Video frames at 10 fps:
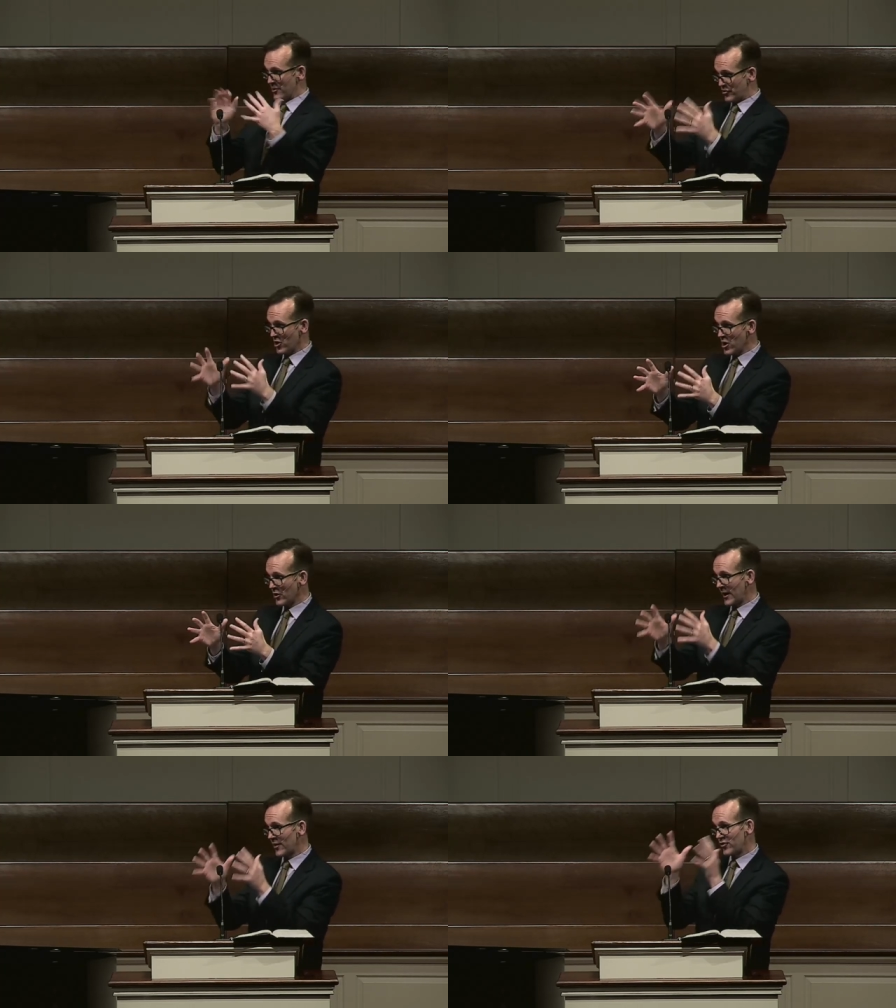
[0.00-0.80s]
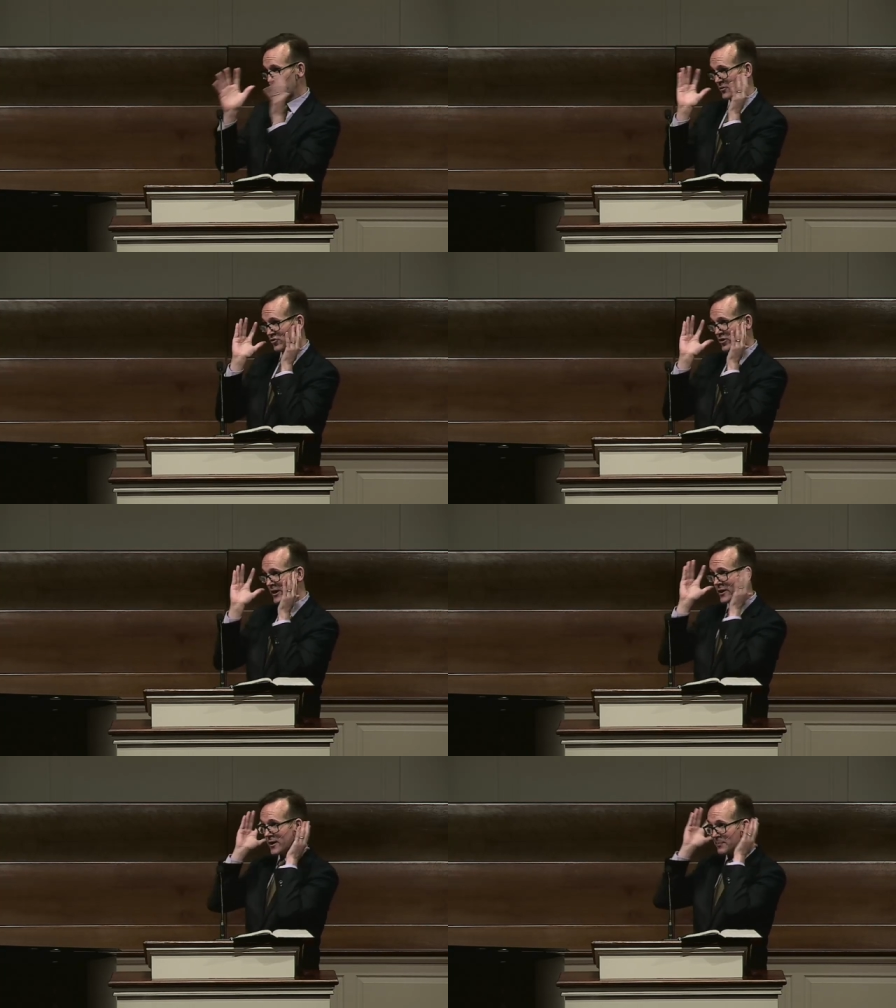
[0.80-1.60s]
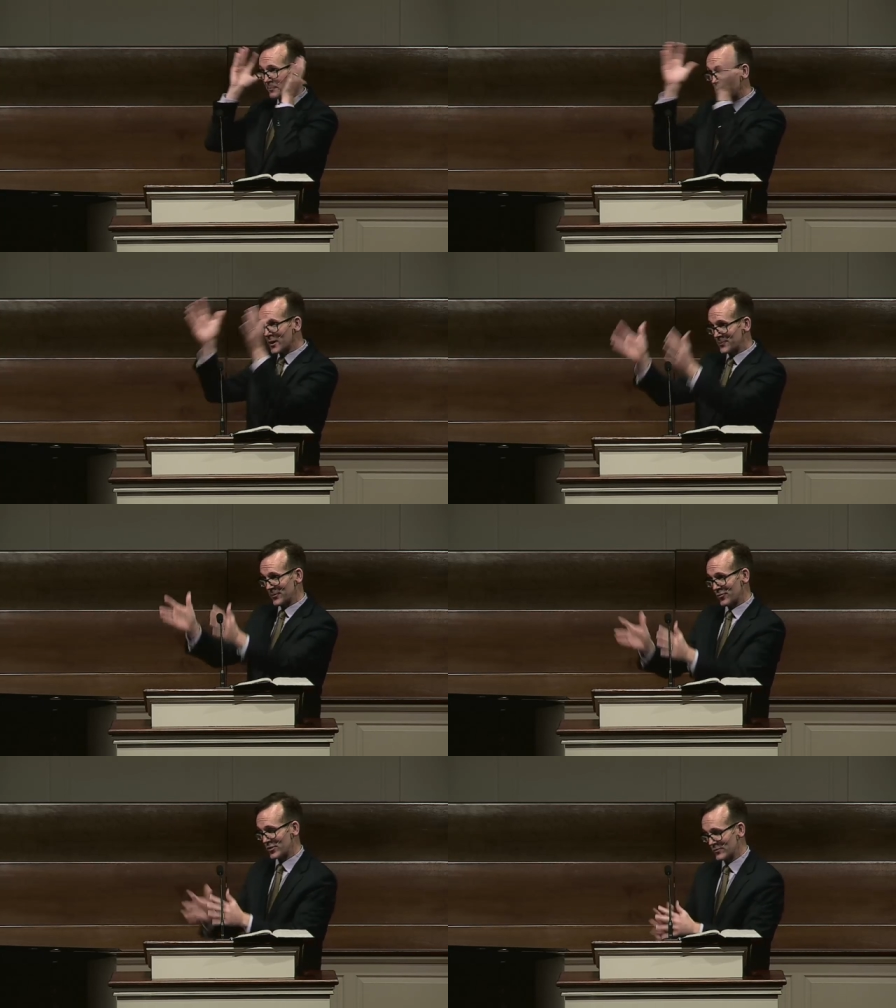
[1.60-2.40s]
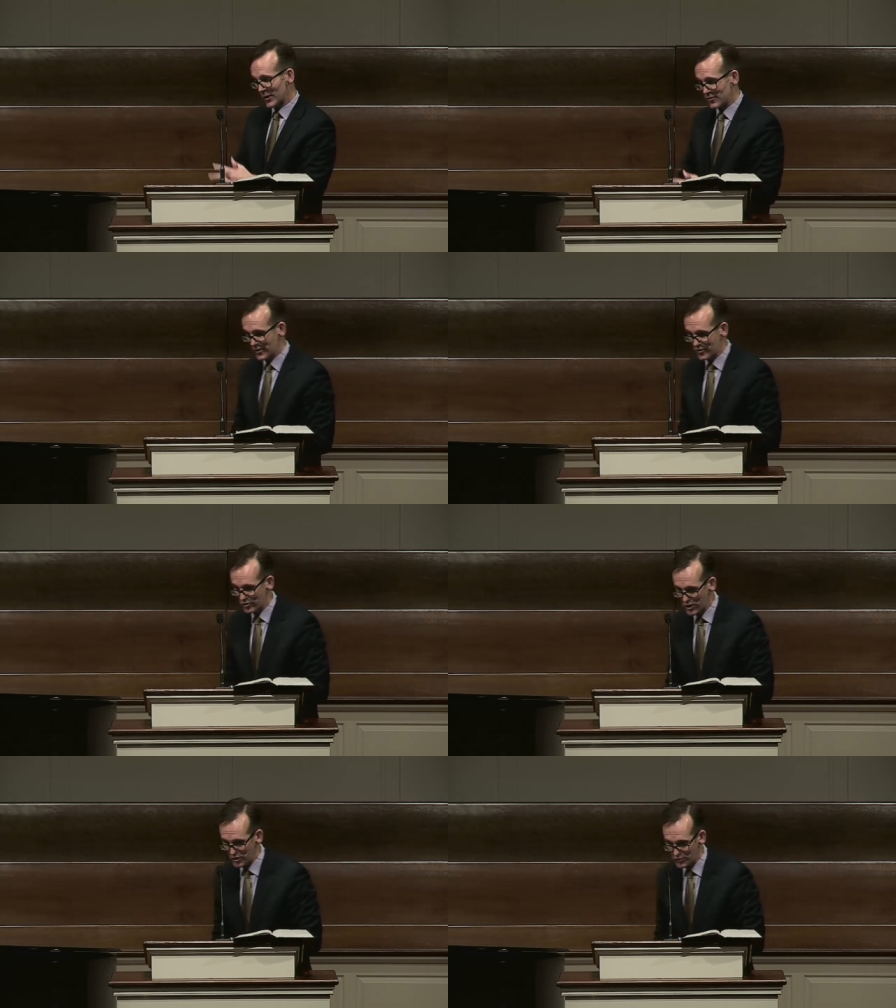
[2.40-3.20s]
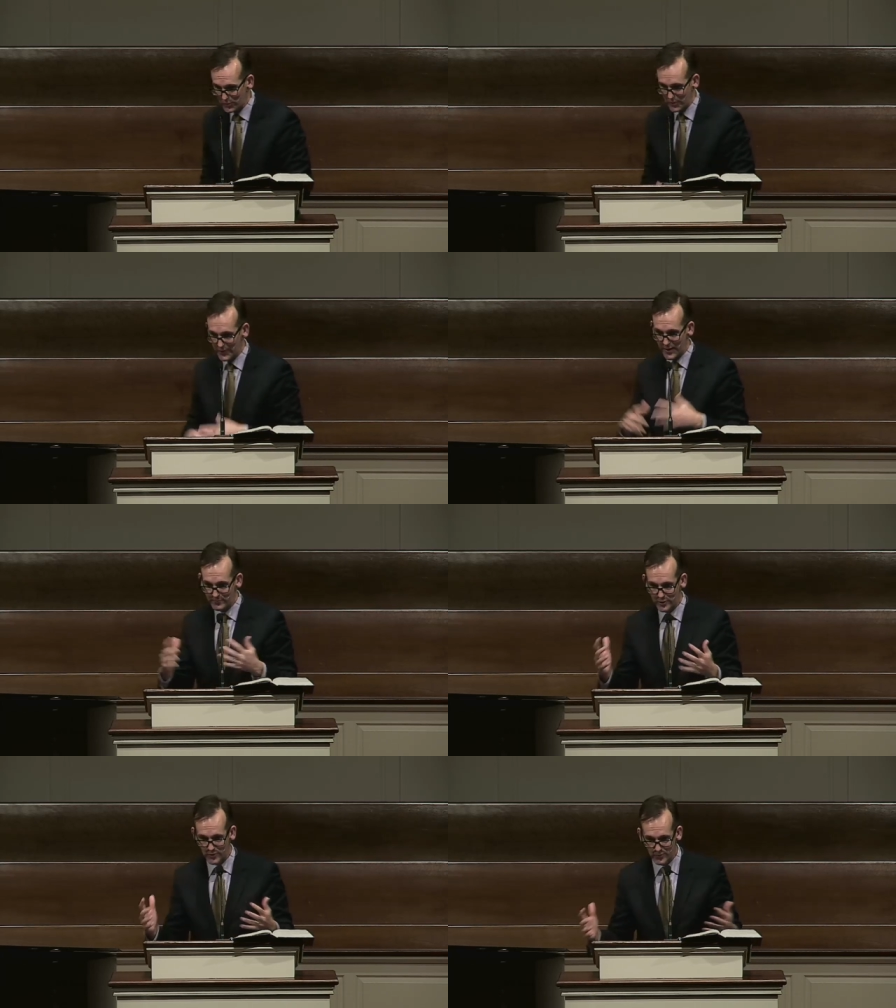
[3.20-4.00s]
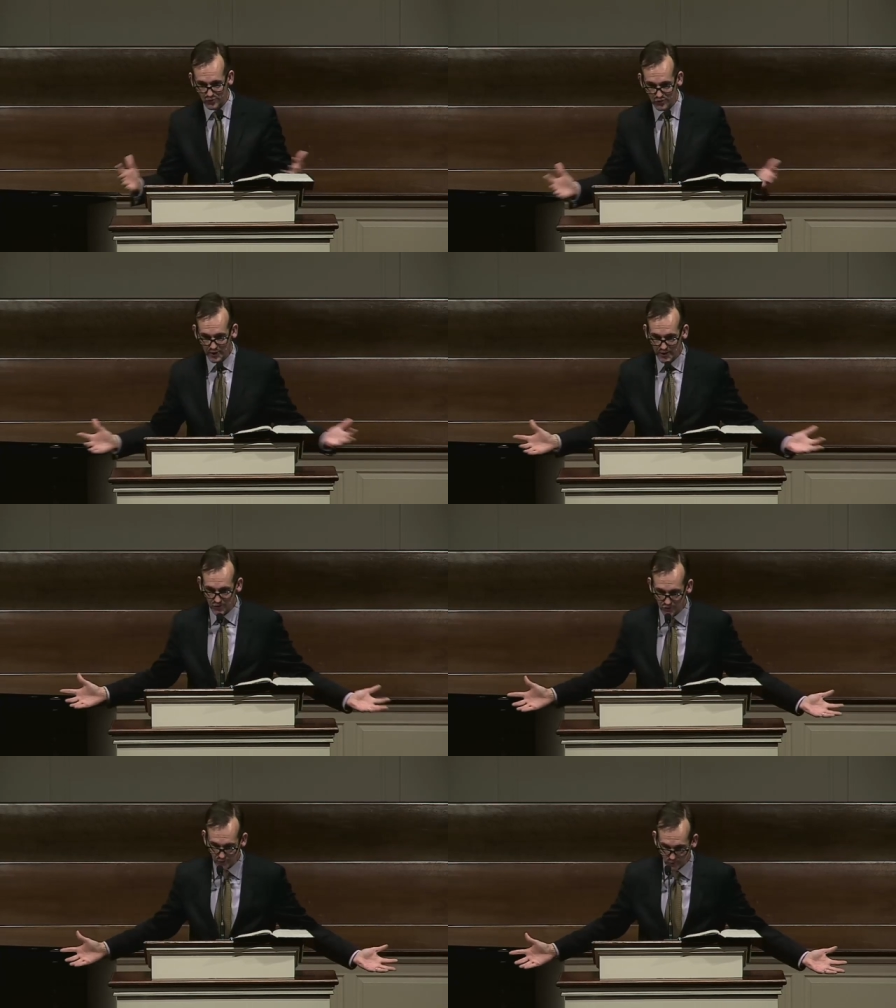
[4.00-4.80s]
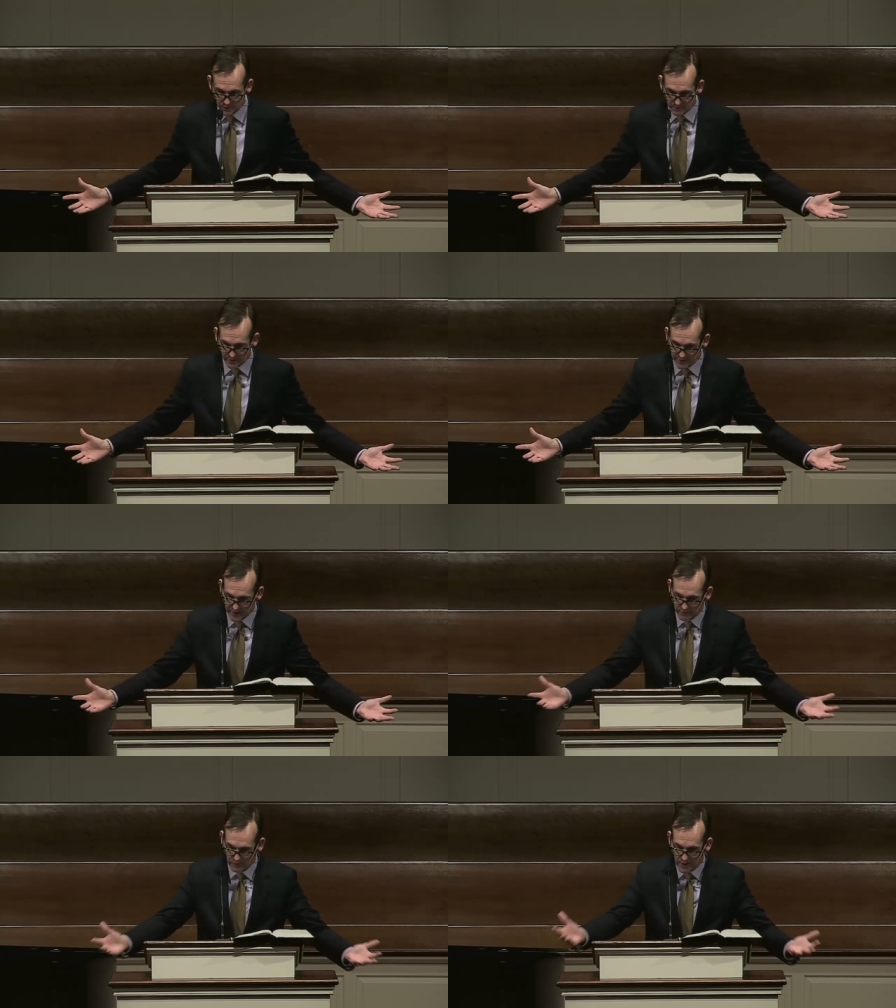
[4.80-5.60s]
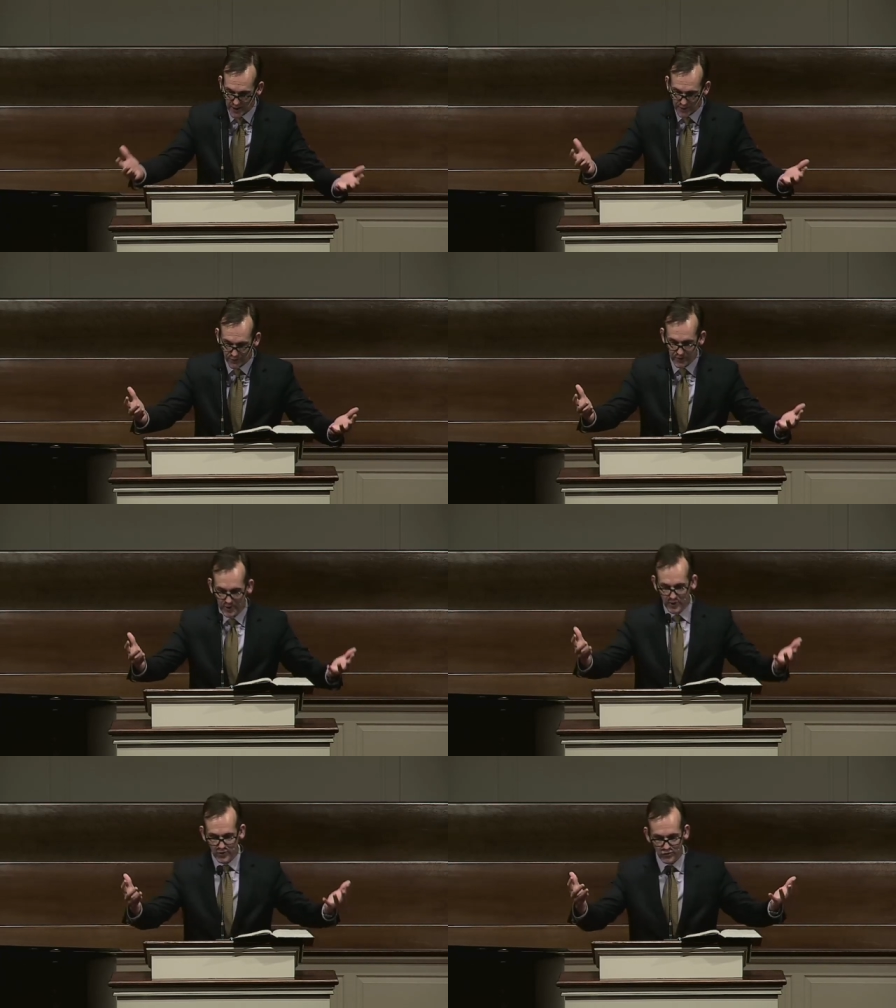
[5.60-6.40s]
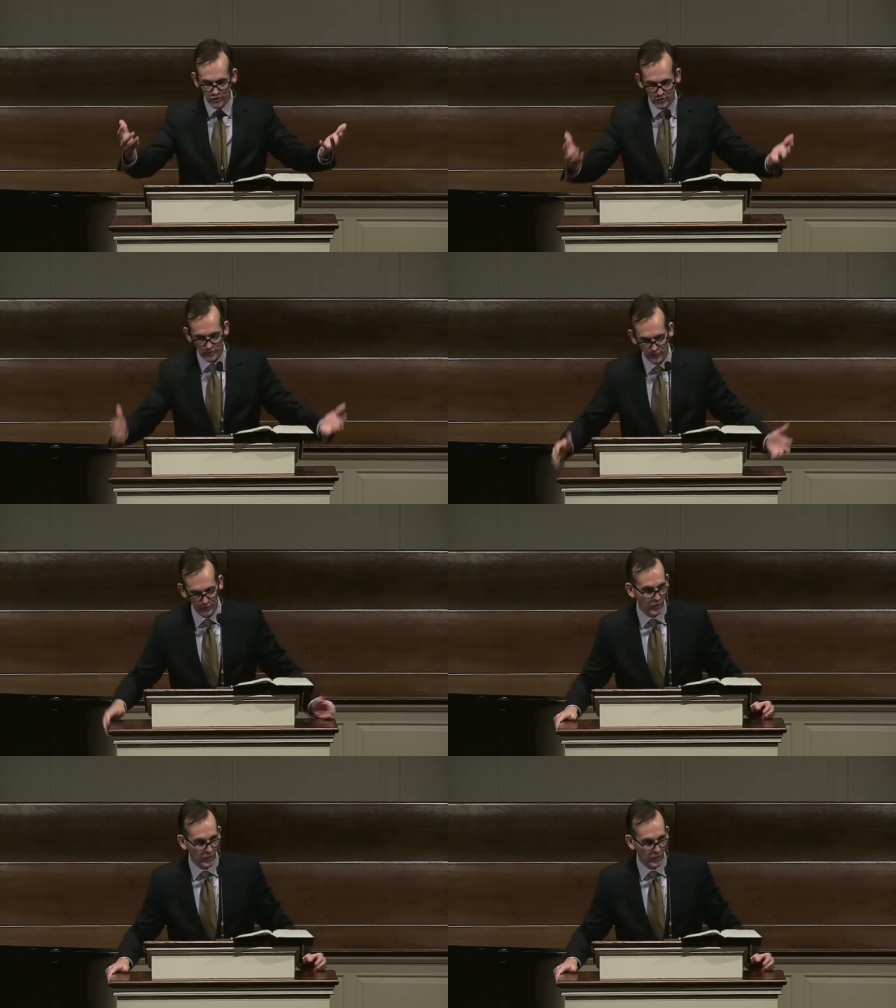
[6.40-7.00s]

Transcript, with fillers: And John has a particular purpose in writing his gospel, and that purpose is that we might have life to the